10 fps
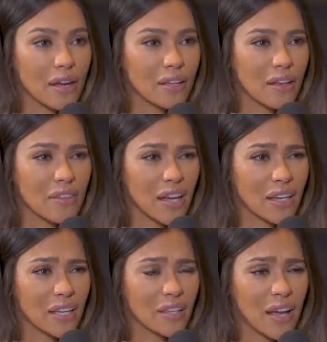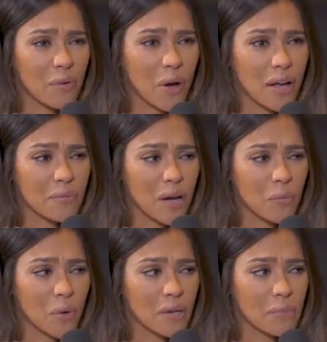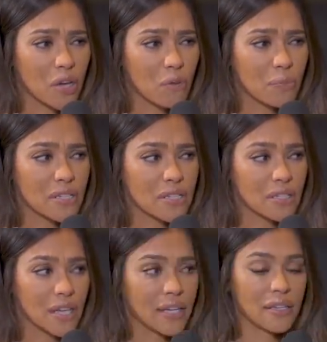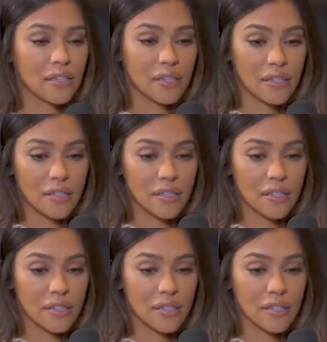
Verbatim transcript: I love that. And I, I, I'm, I want to be open to like